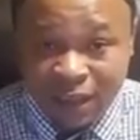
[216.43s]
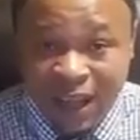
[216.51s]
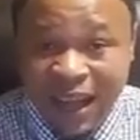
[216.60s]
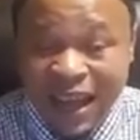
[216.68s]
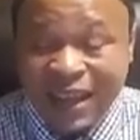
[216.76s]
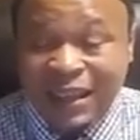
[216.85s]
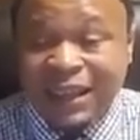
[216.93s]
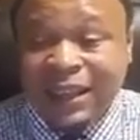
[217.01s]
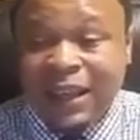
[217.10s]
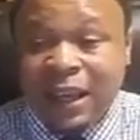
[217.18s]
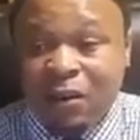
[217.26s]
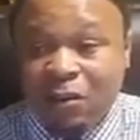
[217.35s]
I had that
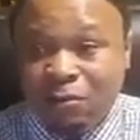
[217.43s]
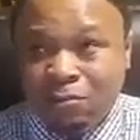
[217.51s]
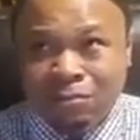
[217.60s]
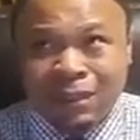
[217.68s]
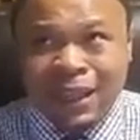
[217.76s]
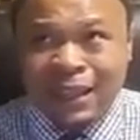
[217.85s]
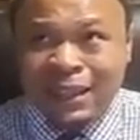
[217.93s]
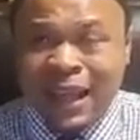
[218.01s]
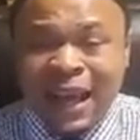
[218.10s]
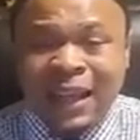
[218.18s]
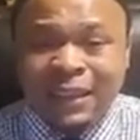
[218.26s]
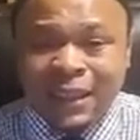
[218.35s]
account like
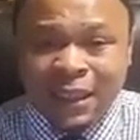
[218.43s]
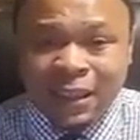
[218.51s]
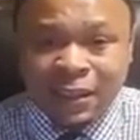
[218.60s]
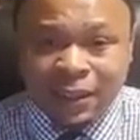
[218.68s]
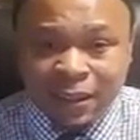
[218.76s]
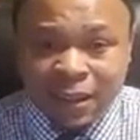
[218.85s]
9 years.